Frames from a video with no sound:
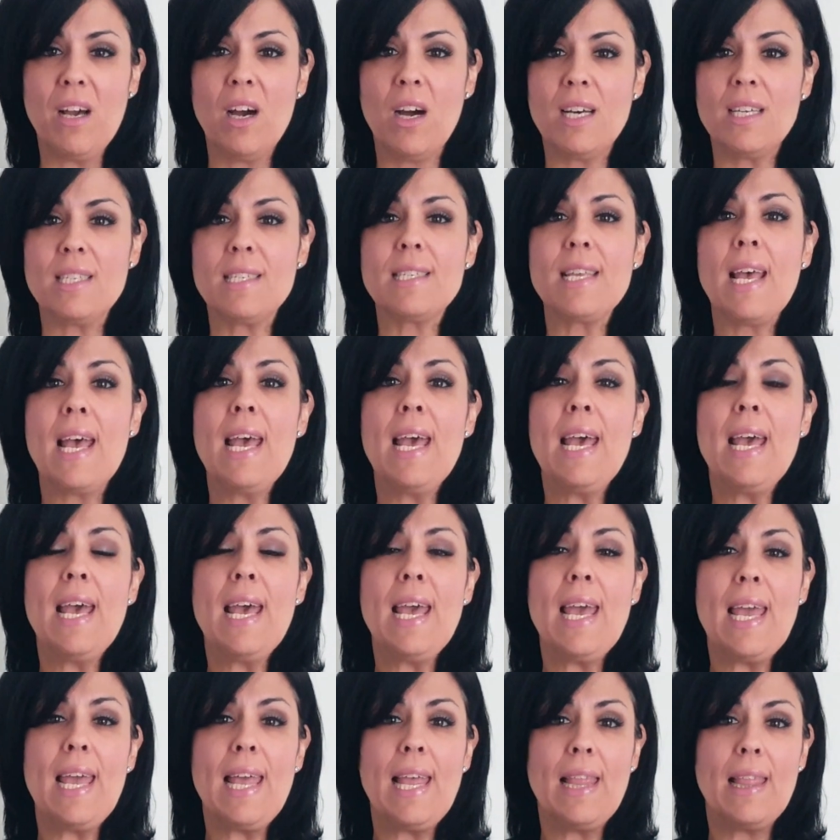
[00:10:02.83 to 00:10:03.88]
because
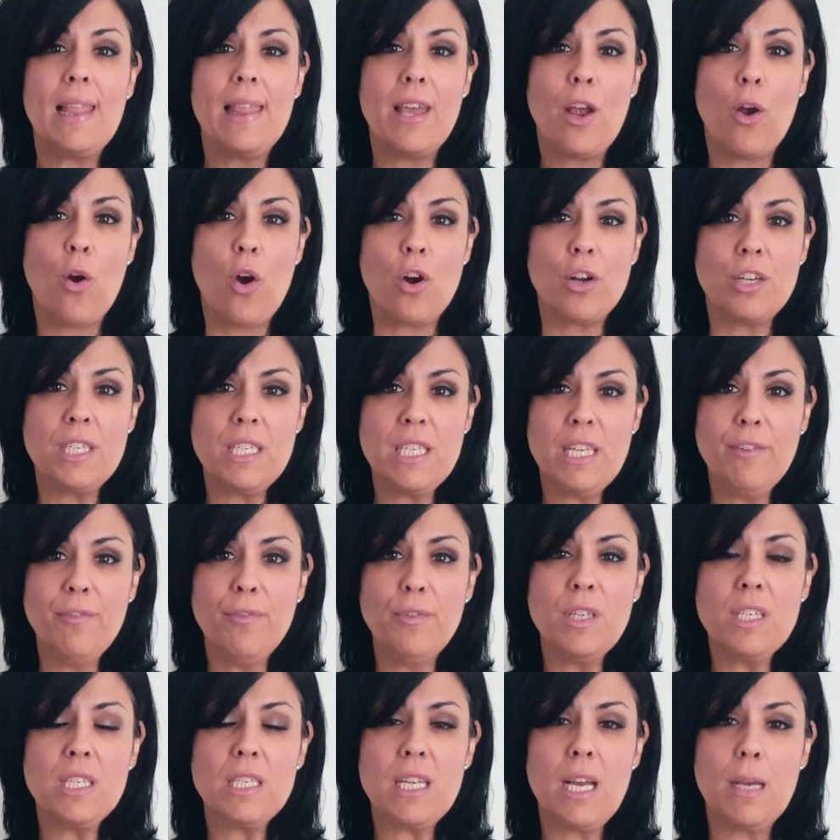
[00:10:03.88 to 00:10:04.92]
there are
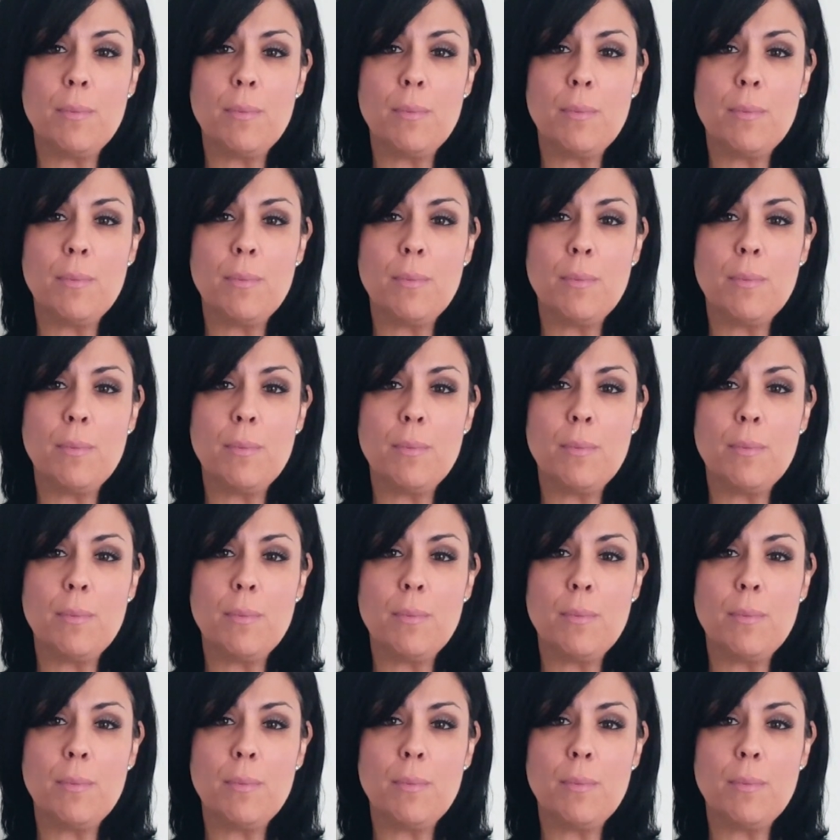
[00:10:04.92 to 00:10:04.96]
different